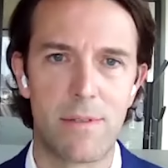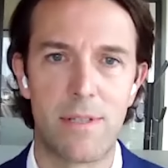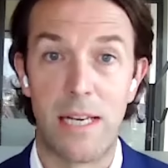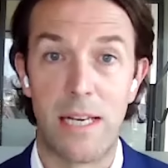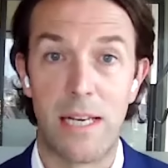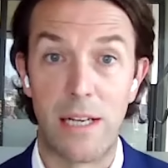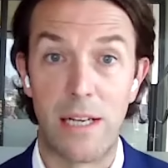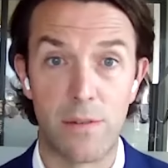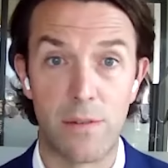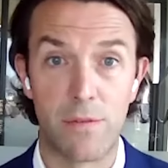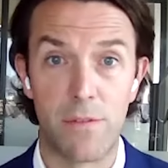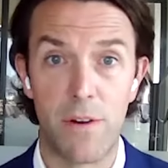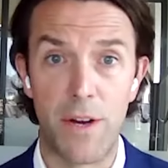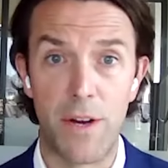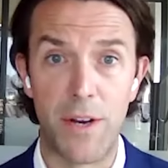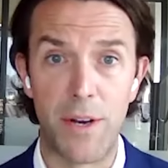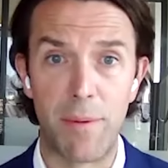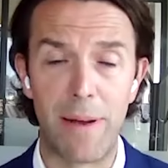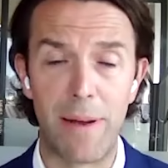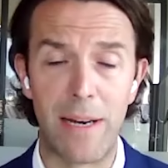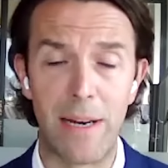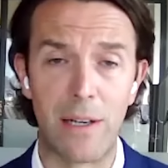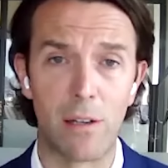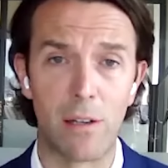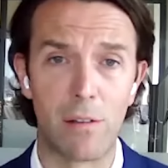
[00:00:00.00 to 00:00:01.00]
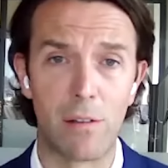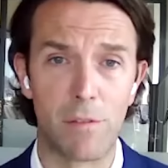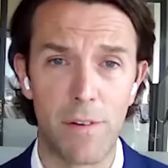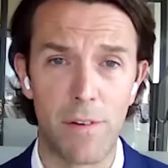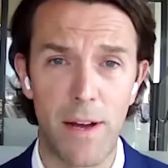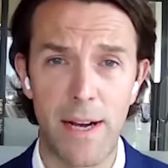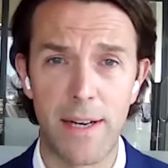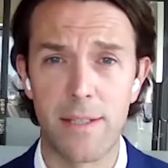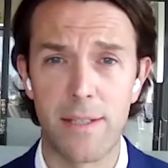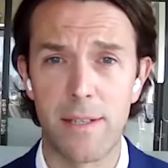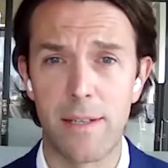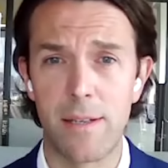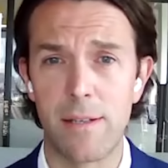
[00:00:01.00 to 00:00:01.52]
six fundamental
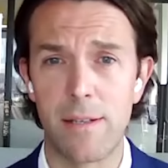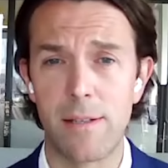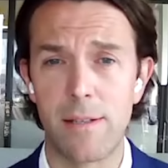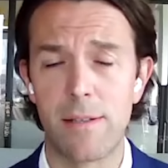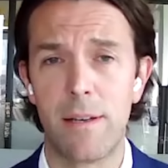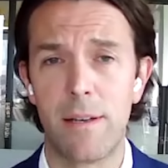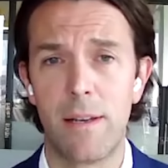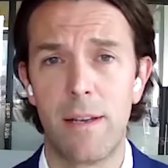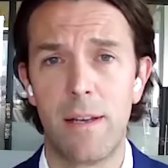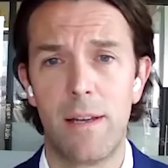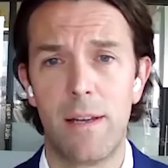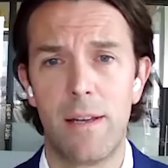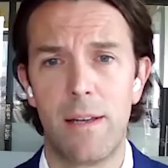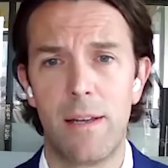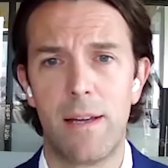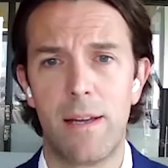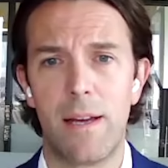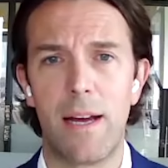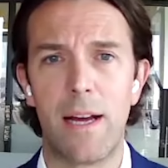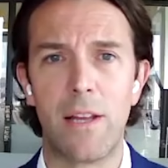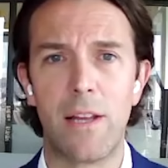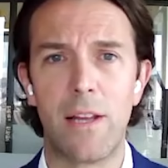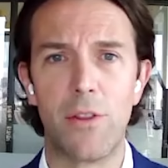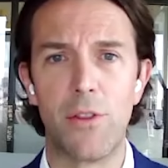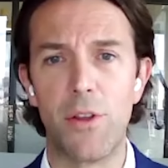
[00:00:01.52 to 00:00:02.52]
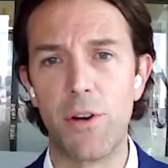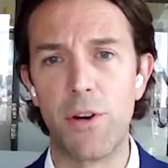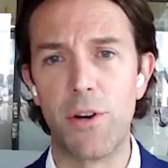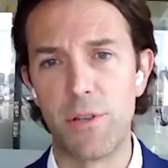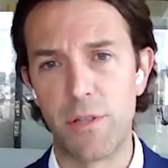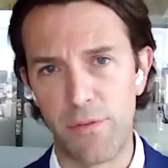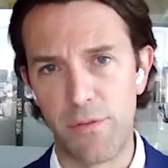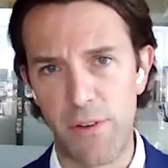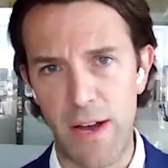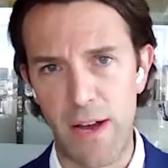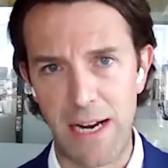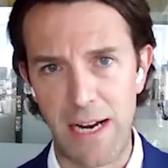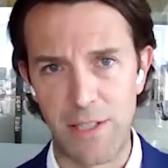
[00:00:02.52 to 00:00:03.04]
factors, and those
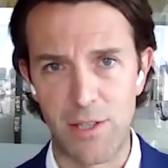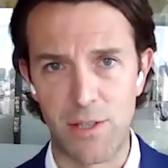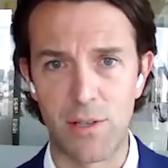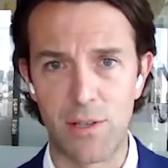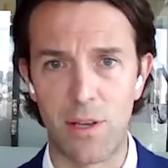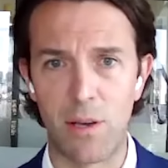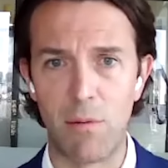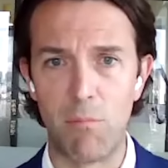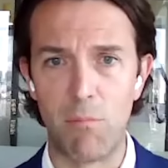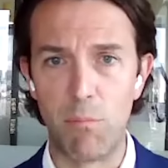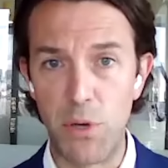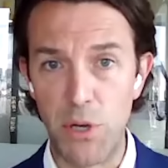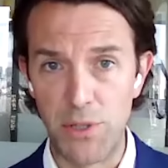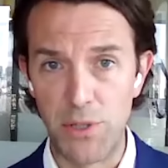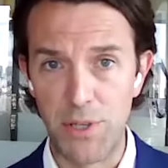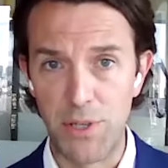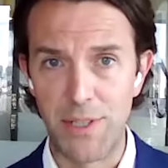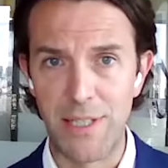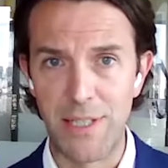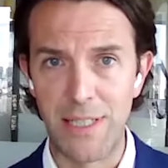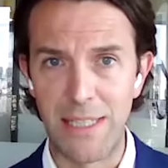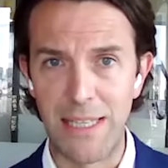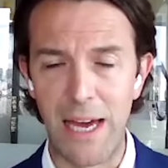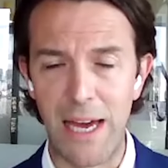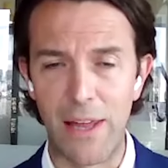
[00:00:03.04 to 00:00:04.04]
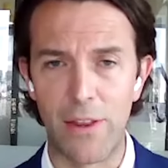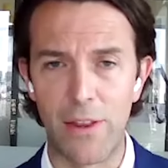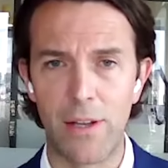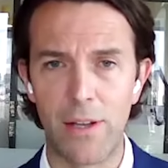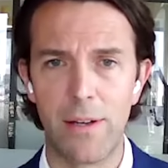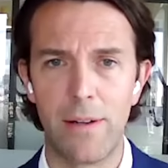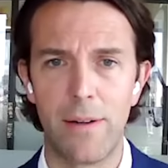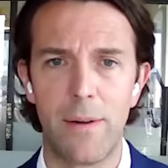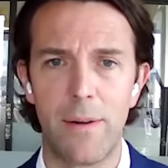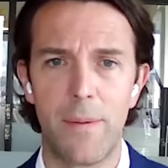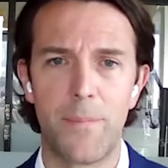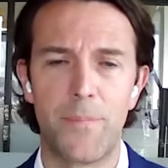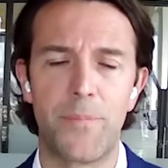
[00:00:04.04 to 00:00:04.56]
factors computed
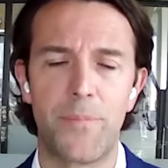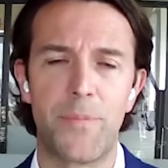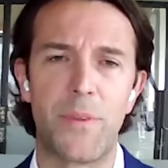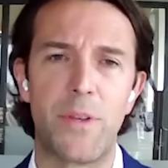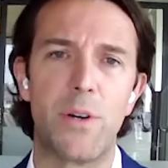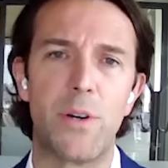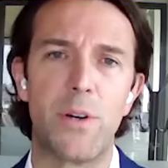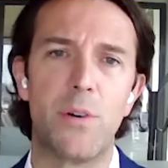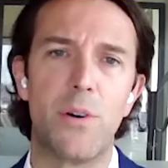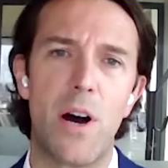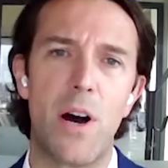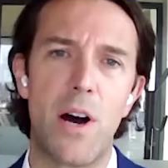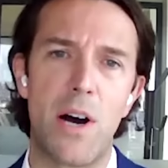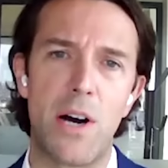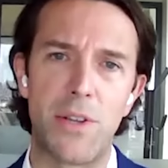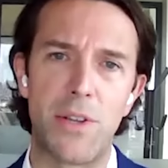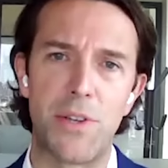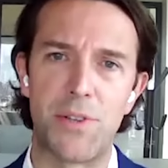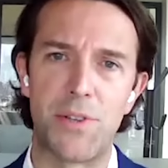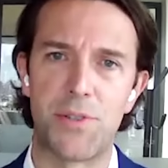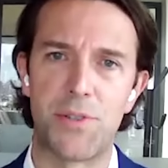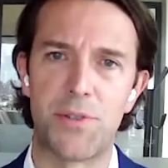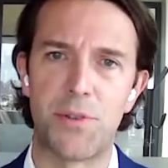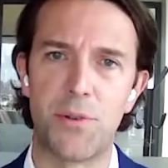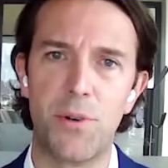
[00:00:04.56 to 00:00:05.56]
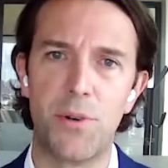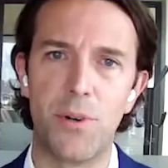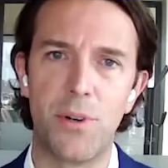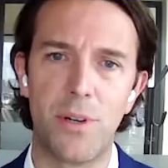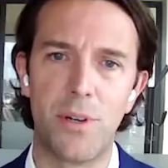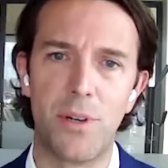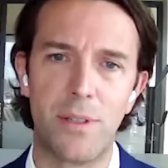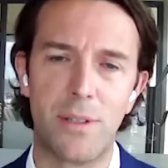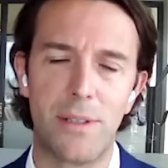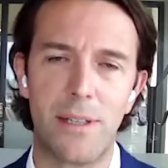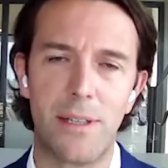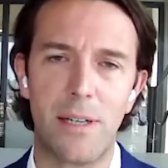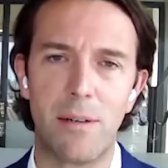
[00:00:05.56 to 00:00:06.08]
together, you know, are the
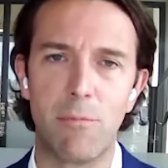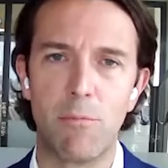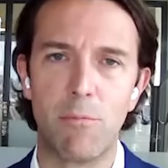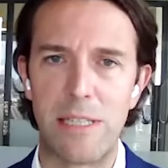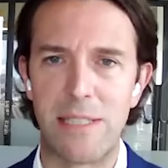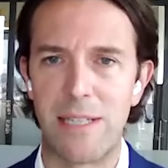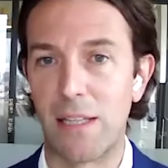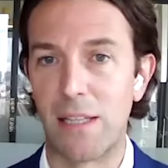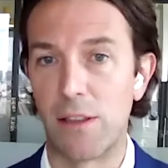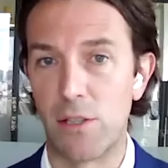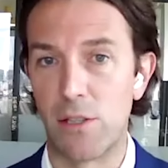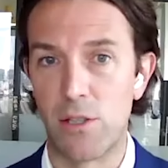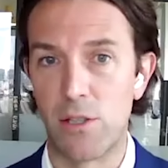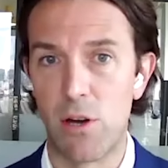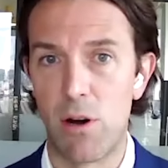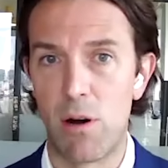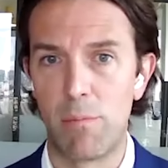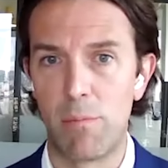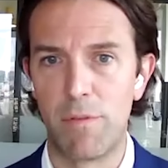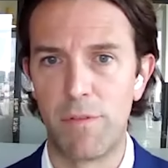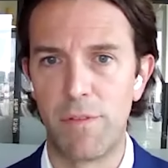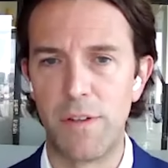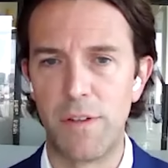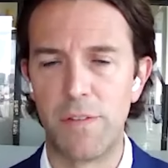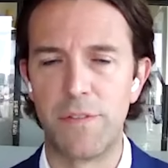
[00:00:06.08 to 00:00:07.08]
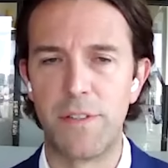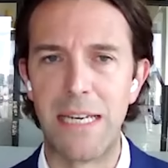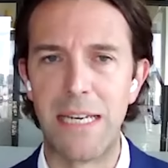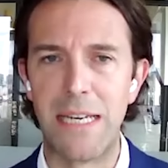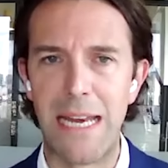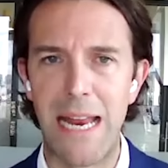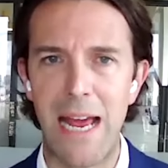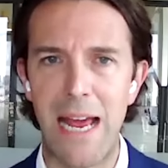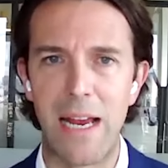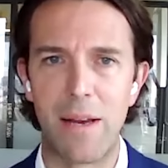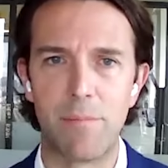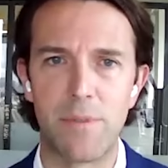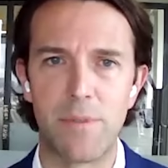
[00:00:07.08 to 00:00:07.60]
score. And we take the top 50
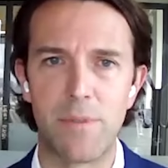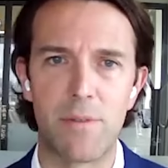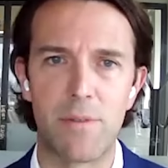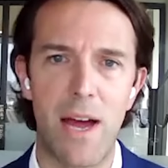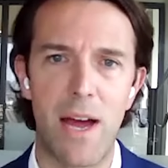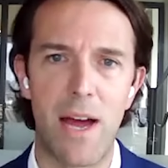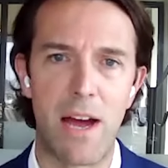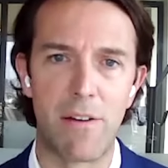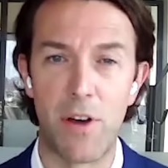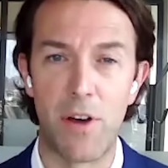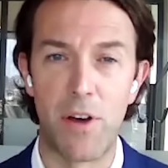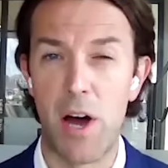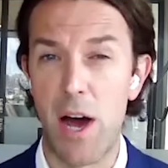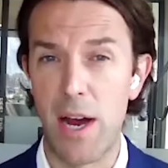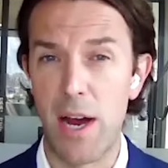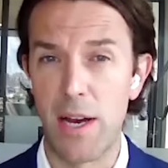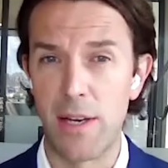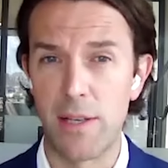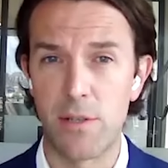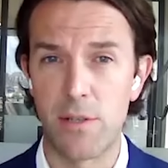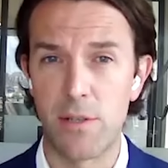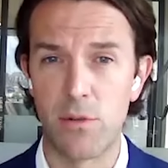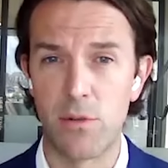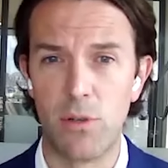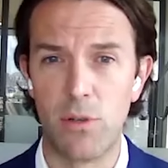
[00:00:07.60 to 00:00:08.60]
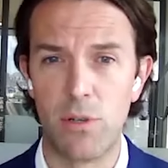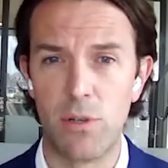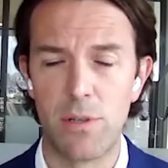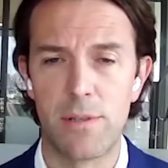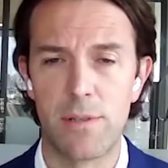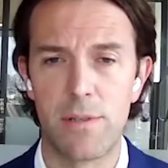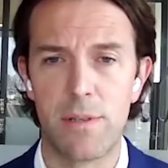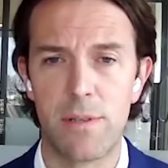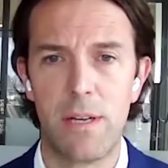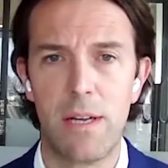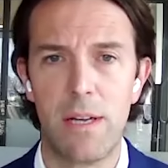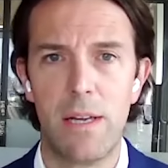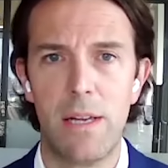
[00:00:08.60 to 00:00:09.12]
names that have the highest scores.
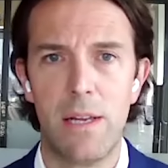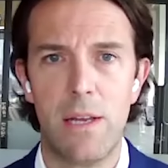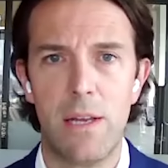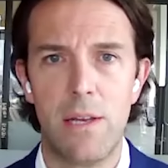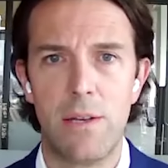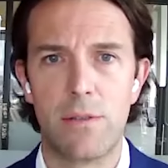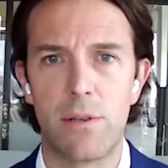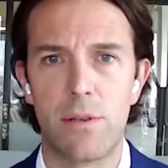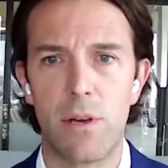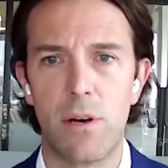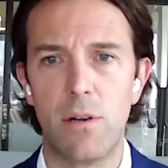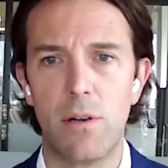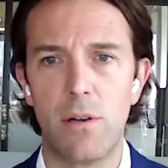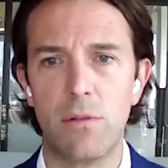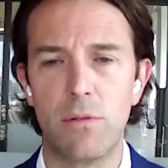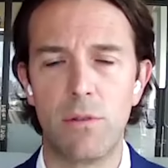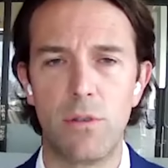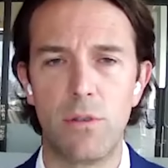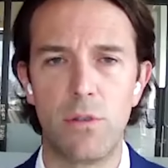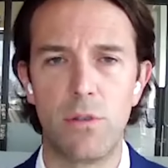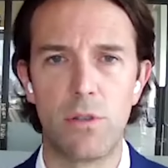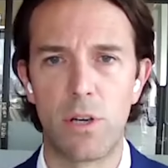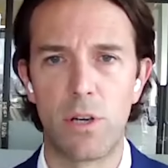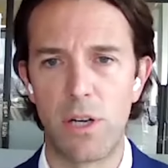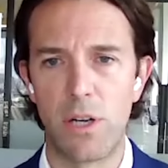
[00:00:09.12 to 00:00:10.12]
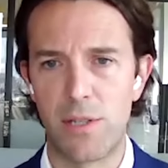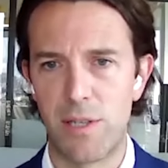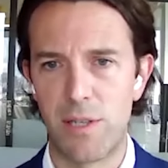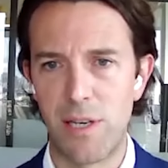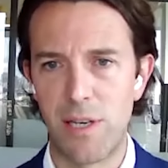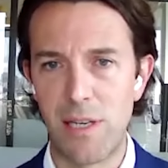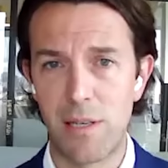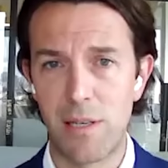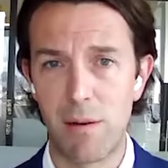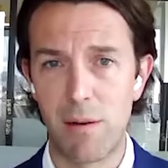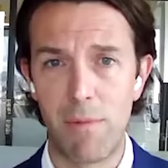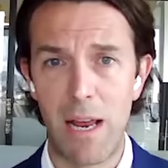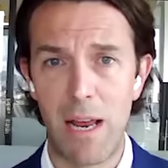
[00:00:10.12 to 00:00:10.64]
So you're going to
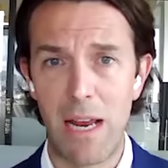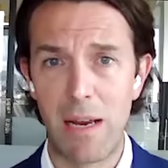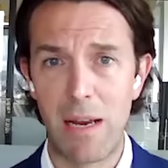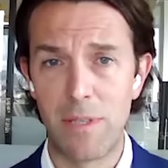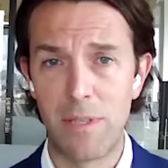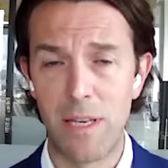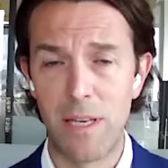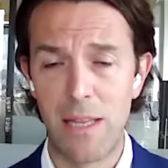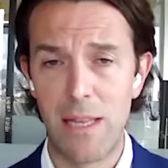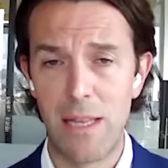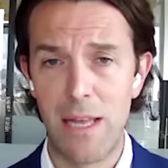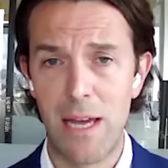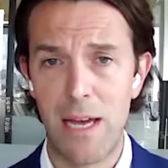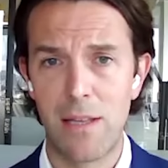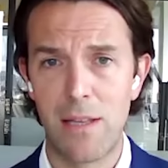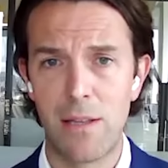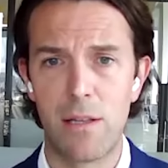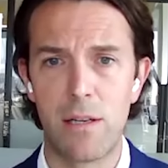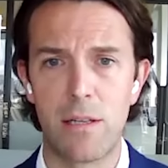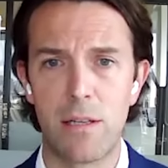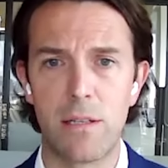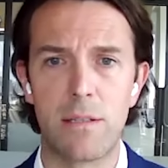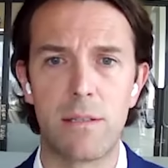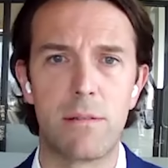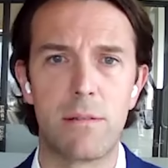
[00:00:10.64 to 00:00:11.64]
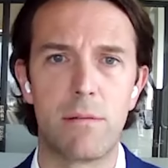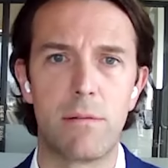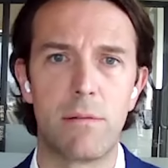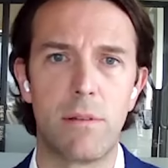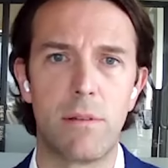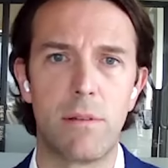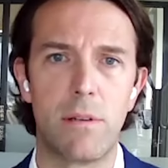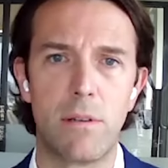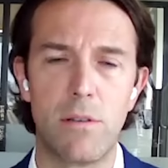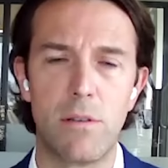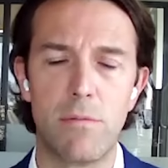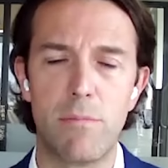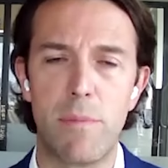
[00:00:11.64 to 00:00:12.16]
see some names in there that,
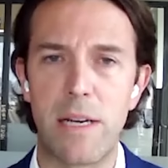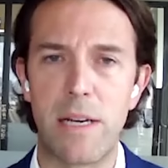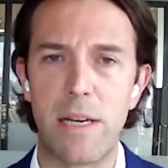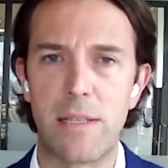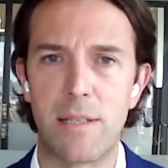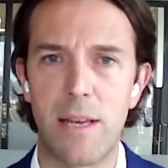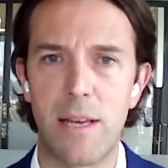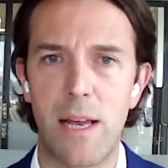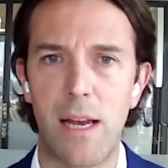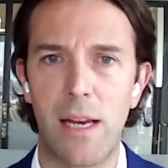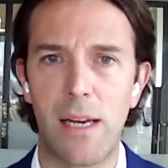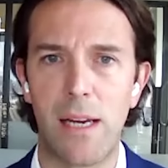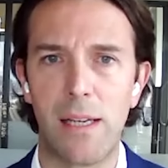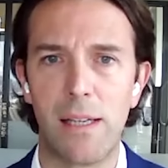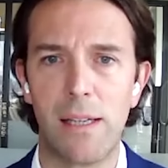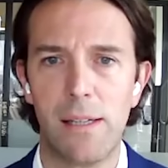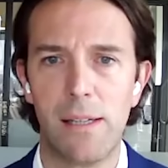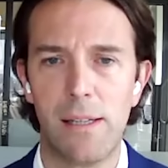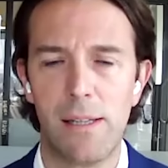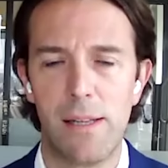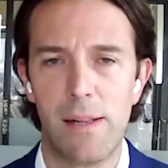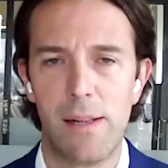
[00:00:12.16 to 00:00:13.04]
you know, you might say